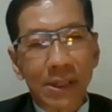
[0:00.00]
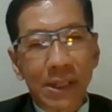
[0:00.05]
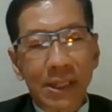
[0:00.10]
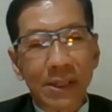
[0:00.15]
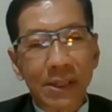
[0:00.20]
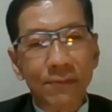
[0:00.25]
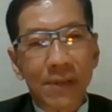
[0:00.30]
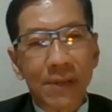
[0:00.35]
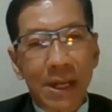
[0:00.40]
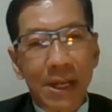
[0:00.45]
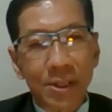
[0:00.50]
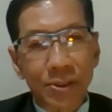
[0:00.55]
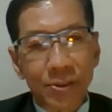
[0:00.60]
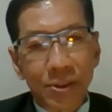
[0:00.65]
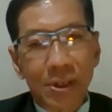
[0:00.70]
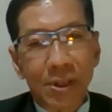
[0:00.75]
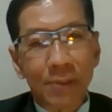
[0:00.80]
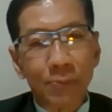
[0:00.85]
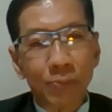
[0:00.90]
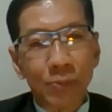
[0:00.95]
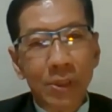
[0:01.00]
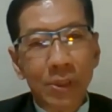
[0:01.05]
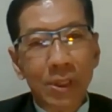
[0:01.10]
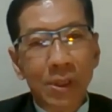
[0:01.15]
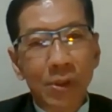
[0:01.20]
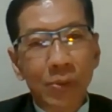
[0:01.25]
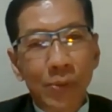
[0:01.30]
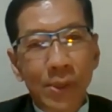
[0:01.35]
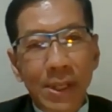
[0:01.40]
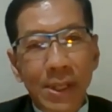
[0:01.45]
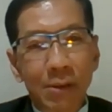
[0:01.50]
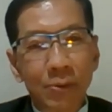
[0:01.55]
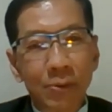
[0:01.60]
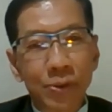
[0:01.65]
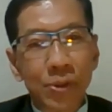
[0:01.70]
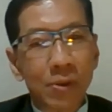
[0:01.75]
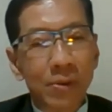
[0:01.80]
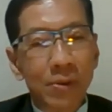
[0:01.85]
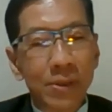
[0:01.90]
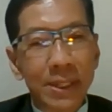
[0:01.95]
They can find a job without
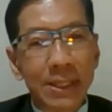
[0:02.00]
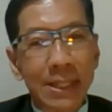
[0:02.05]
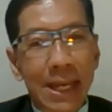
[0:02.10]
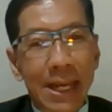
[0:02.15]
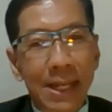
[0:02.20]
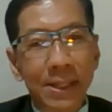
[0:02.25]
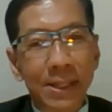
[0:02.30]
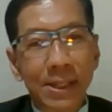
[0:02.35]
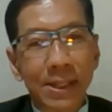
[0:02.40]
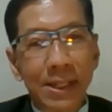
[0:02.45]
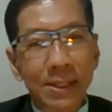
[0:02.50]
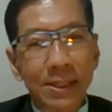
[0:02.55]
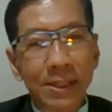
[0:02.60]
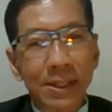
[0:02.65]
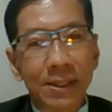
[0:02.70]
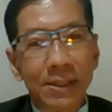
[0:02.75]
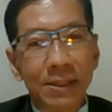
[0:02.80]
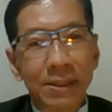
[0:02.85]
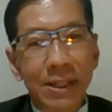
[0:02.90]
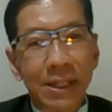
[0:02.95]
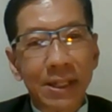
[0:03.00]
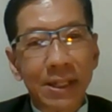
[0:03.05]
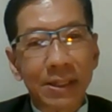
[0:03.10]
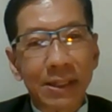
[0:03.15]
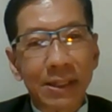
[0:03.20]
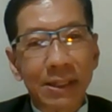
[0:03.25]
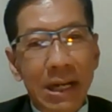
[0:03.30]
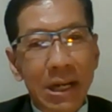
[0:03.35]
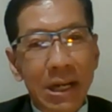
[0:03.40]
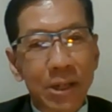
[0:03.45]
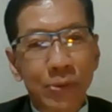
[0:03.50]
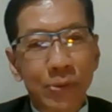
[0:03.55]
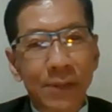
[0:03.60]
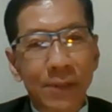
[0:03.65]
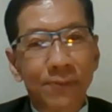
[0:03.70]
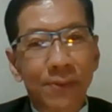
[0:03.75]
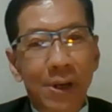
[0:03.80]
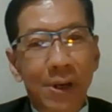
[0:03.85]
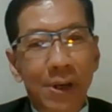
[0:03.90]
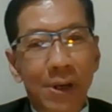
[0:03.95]
showing that they graduate
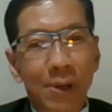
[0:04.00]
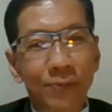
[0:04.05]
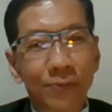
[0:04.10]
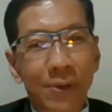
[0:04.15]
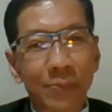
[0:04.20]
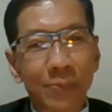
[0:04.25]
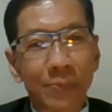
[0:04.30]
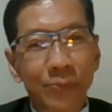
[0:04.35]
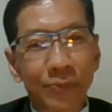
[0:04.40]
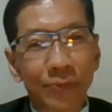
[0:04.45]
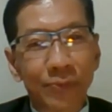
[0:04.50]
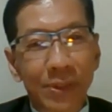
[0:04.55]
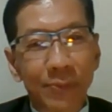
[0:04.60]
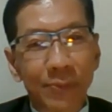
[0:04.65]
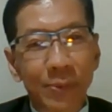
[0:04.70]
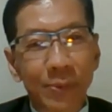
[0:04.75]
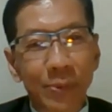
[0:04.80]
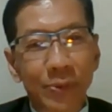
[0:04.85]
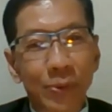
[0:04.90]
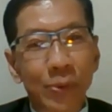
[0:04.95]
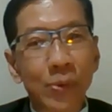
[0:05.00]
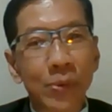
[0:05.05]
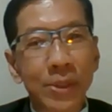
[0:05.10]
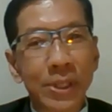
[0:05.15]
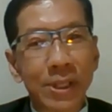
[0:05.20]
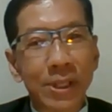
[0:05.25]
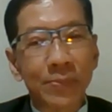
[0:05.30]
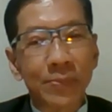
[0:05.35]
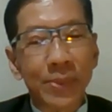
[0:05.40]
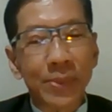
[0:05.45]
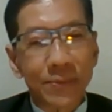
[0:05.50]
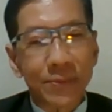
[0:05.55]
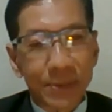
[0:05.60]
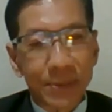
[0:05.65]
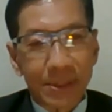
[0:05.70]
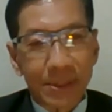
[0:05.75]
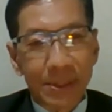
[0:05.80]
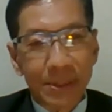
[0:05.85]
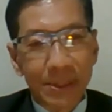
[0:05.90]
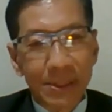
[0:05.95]
from the school in the
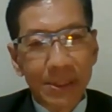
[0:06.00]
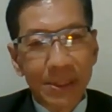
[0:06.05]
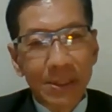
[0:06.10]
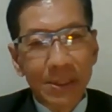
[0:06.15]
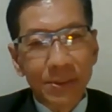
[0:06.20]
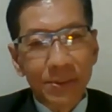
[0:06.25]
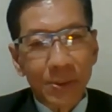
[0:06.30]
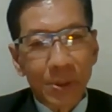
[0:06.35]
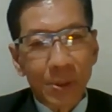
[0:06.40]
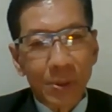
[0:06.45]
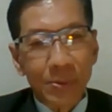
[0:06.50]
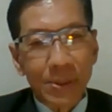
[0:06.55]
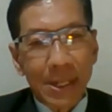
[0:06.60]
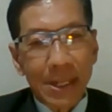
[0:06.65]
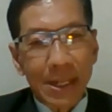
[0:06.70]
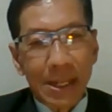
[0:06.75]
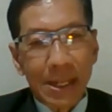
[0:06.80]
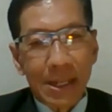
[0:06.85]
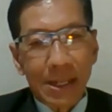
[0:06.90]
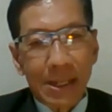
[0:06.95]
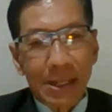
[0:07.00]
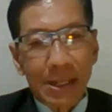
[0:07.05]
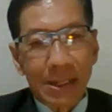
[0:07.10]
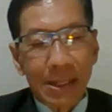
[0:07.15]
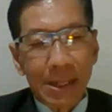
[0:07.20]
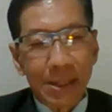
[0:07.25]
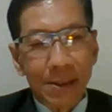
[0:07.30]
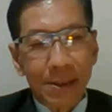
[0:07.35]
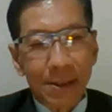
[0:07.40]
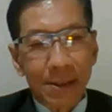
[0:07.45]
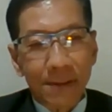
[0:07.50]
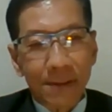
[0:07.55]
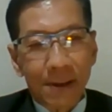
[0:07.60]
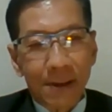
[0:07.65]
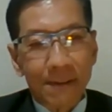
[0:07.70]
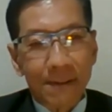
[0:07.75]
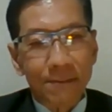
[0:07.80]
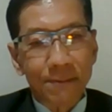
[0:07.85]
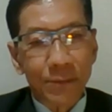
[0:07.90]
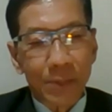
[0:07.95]
prison. So there are a lot
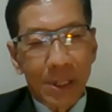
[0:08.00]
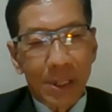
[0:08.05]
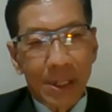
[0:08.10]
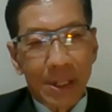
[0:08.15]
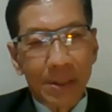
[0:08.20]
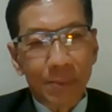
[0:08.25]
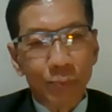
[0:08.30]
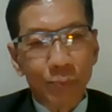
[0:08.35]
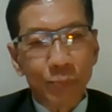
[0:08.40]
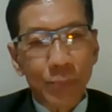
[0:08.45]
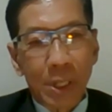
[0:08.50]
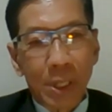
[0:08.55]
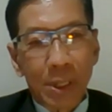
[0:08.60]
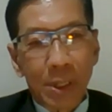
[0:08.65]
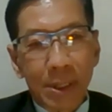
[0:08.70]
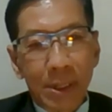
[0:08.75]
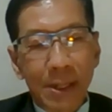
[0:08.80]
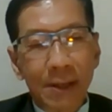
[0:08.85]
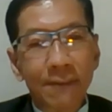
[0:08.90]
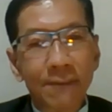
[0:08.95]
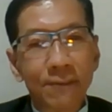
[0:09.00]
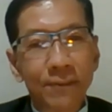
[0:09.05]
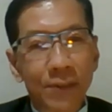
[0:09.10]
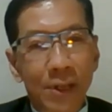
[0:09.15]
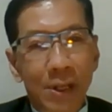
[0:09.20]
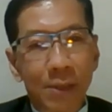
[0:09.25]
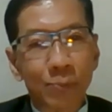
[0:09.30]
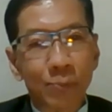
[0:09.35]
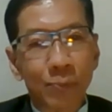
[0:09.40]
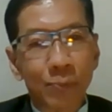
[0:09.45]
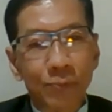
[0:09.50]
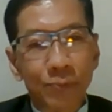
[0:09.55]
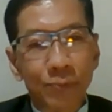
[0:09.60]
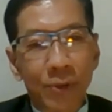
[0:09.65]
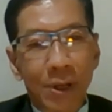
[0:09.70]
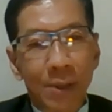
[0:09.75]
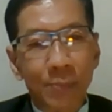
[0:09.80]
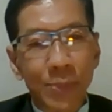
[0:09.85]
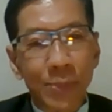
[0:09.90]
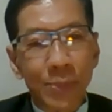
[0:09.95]
of help from
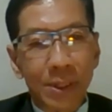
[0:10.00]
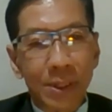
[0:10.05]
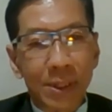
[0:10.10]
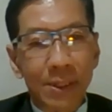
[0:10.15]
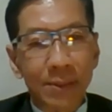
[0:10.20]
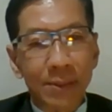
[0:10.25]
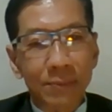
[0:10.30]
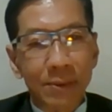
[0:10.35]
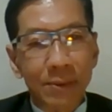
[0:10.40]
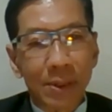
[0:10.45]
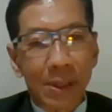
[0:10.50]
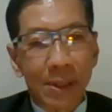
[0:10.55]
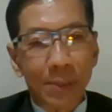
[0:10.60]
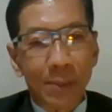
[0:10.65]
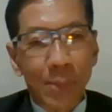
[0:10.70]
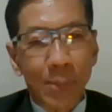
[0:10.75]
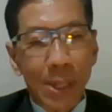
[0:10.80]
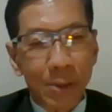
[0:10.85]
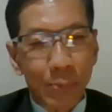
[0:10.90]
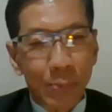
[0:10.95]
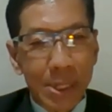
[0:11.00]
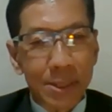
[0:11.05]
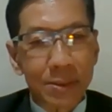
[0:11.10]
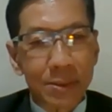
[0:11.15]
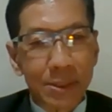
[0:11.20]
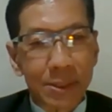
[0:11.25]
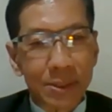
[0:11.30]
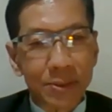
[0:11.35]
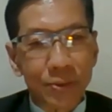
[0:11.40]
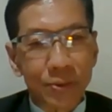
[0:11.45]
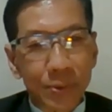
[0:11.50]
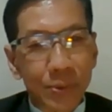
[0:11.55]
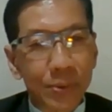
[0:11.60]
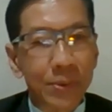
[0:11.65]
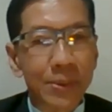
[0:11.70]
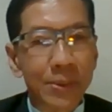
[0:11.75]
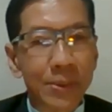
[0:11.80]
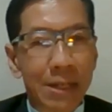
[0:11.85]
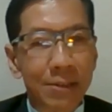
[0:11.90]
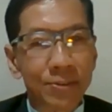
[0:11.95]
the private
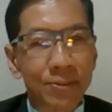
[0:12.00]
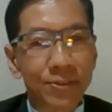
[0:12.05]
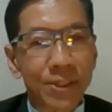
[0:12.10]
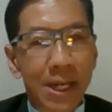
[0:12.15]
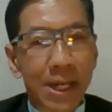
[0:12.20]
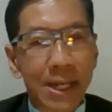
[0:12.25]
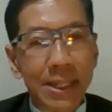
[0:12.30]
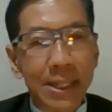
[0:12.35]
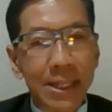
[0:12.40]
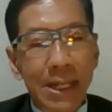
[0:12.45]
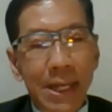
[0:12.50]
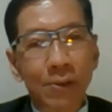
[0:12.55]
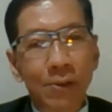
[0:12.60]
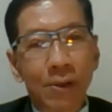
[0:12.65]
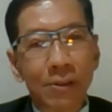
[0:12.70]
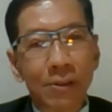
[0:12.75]
school outside, and